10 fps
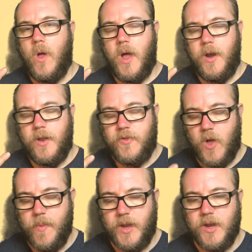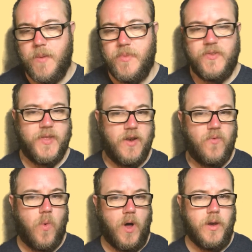an atomic number still of
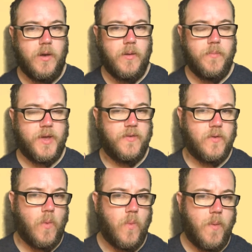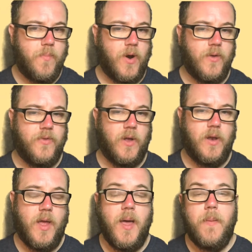1, because it's got 1 proton,
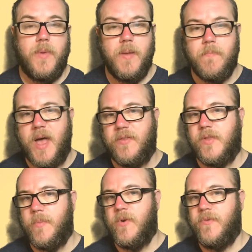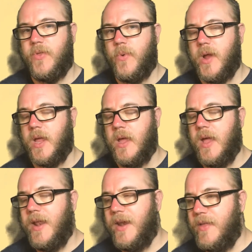but a mass number of 3.
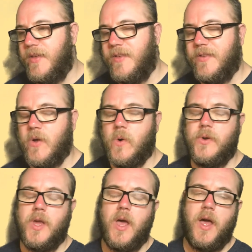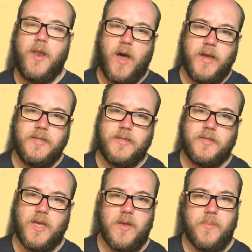Now this is called an
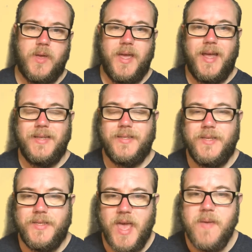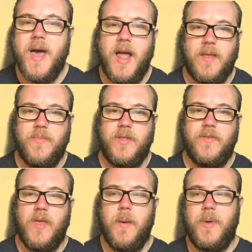isotope. It's the same element,
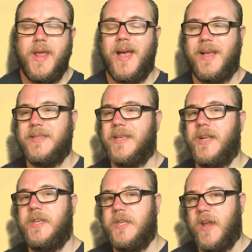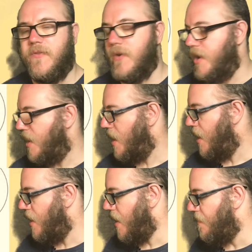but it has a different
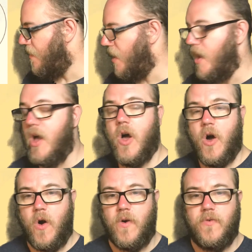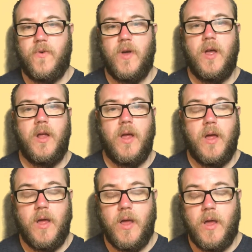number of
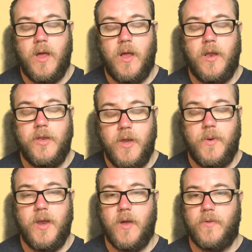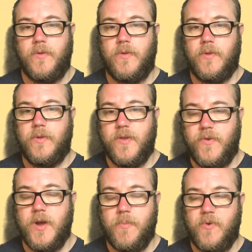nucleons,
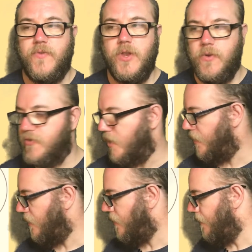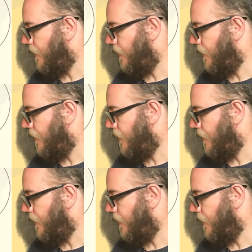different number of neutrons.